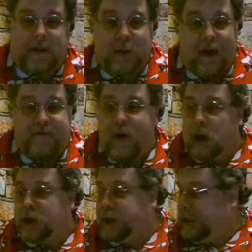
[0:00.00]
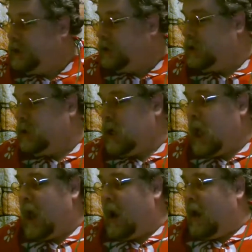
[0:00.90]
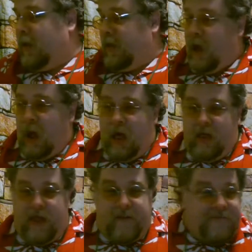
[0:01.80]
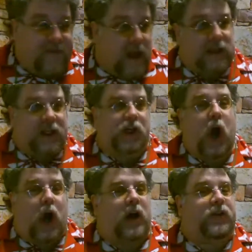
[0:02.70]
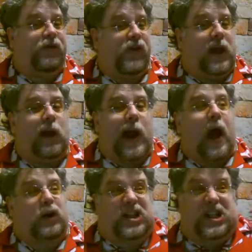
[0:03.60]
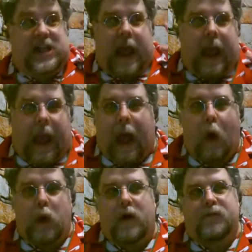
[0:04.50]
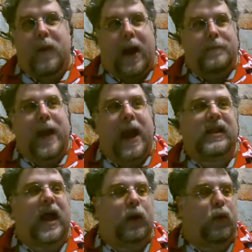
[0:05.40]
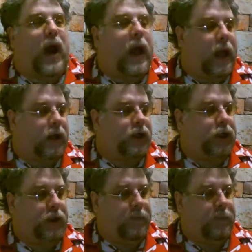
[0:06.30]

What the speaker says: malfunctions. The Shoggoths figured out to stay out of my melee range.